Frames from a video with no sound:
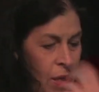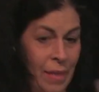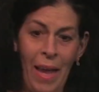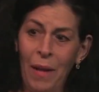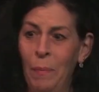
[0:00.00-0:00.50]

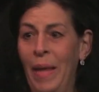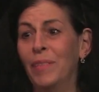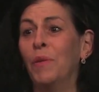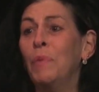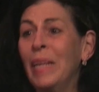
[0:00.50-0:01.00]
An Ironman
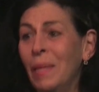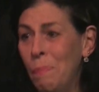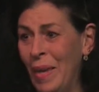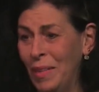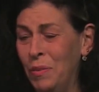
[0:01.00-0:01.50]
is a
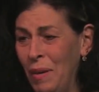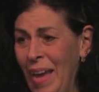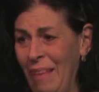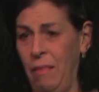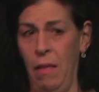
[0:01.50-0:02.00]
really big
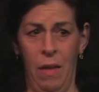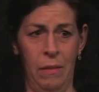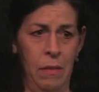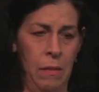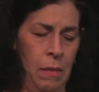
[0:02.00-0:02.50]

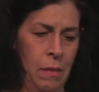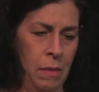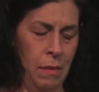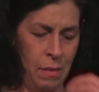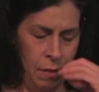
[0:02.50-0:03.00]
triathlon.
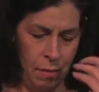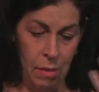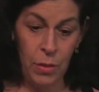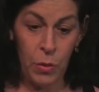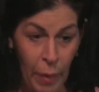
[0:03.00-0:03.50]

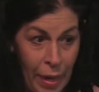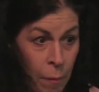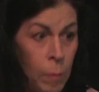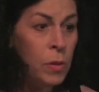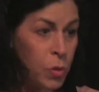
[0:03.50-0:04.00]

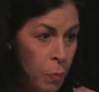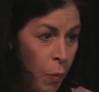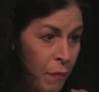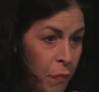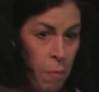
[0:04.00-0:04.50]
Swim,
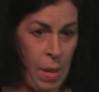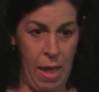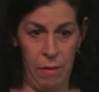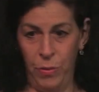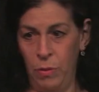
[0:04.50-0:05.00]
2.4
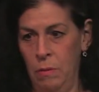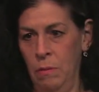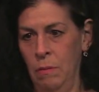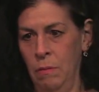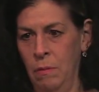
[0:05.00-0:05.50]
miles.
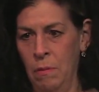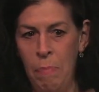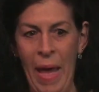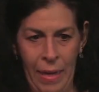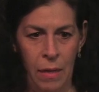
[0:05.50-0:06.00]

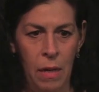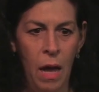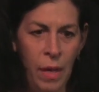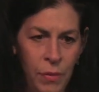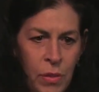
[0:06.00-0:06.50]
Bike,
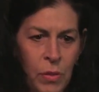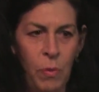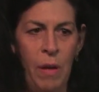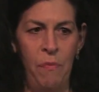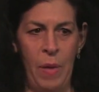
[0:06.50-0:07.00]

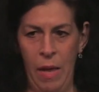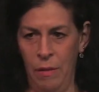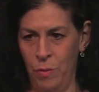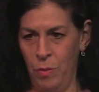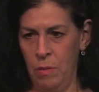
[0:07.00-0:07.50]
112
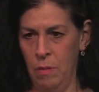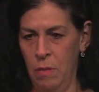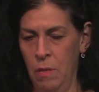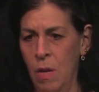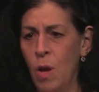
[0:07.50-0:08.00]
miles.
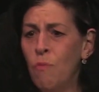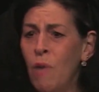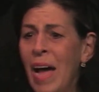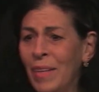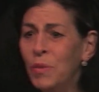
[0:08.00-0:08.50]

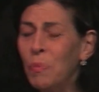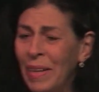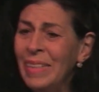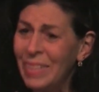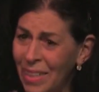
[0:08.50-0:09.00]
Run,
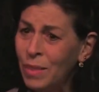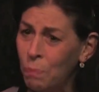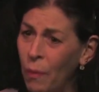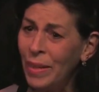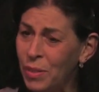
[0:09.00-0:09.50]

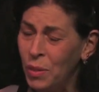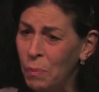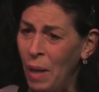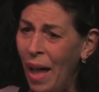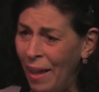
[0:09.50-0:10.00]

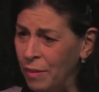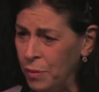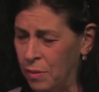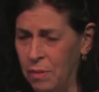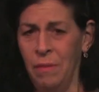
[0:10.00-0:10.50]
26.2
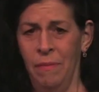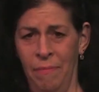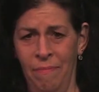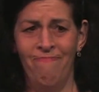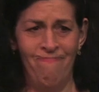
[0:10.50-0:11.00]
miles.
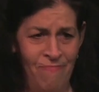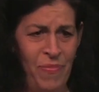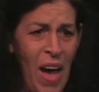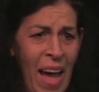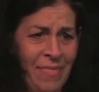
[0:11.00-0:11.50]

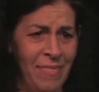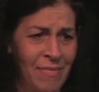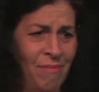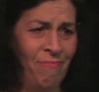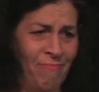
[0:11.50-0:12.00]
Fun!
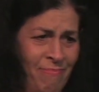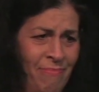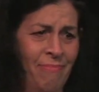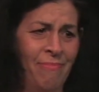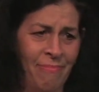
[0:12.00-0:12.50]

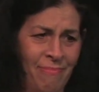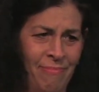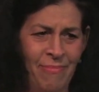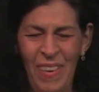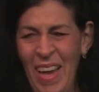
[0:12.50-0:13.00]

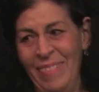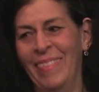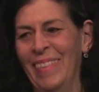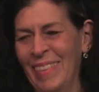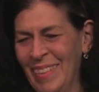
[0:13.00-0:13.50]

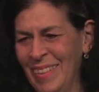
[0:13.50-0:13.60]
Fun.